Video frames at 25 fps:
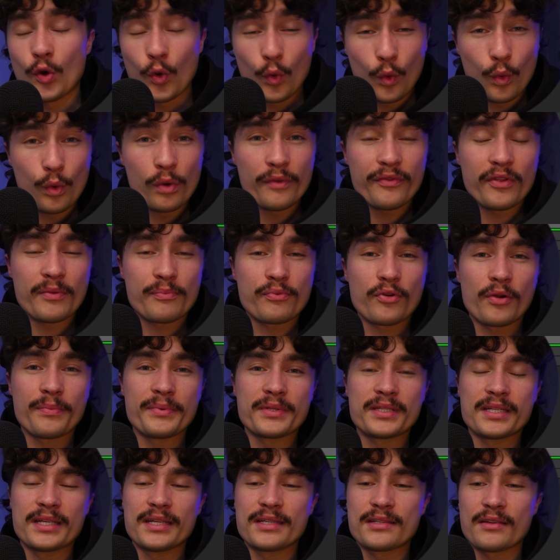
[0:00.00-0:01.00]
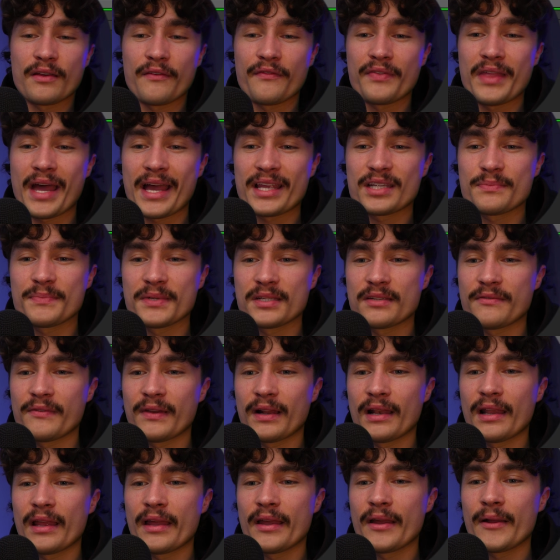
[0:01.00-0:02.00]
all of the properties of that
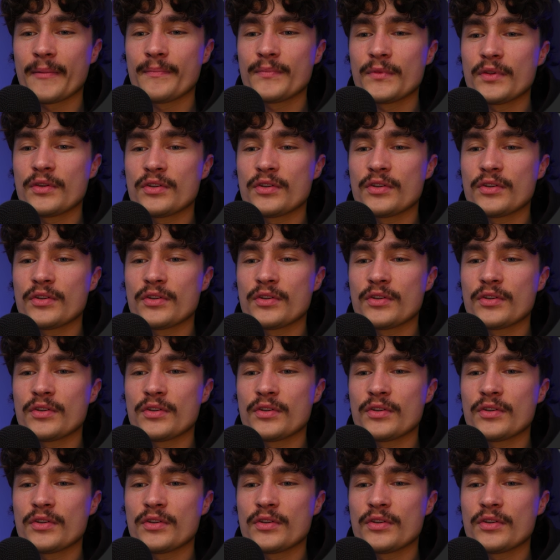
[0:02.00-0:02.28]
specific layer.